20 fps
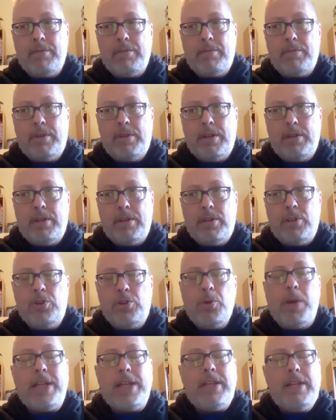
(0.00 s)
to
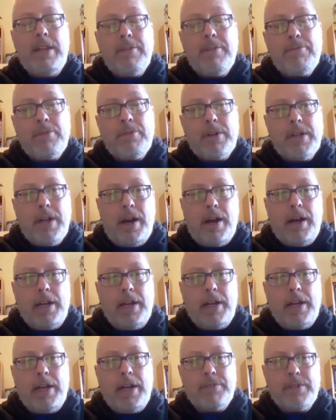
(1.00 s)
do a different
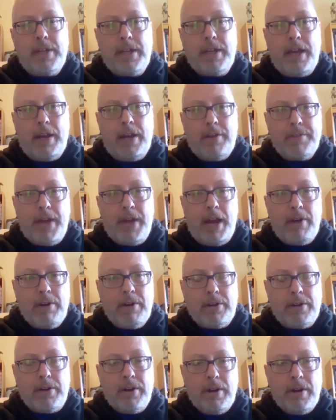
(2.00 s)
kind of
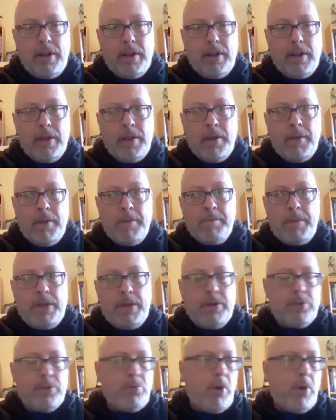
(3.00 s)
character,
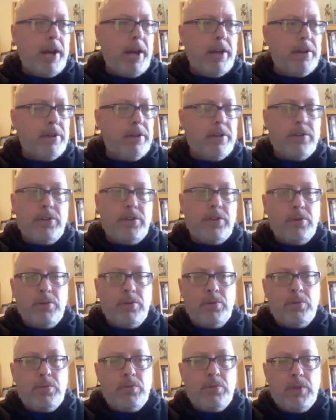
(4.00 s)
because why are you going to
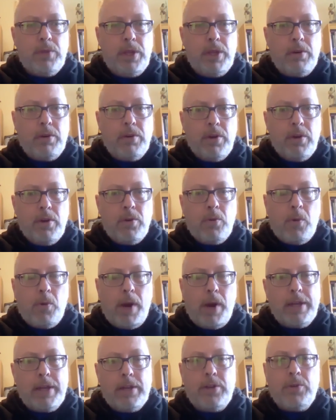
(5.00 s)
do a
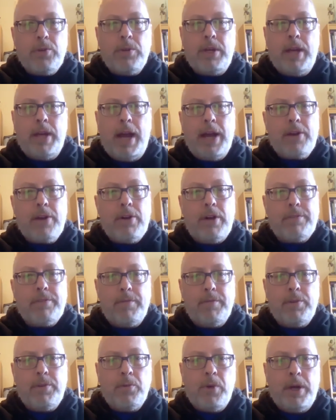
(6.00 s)
knockoff
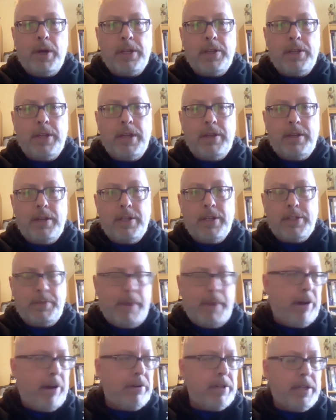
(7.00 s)
of the one that is
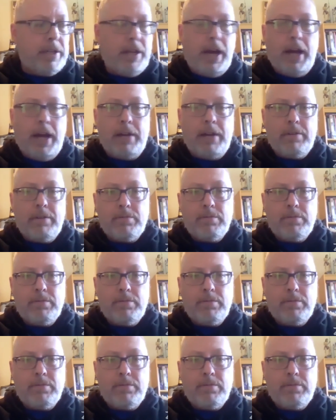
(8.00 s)
apparently not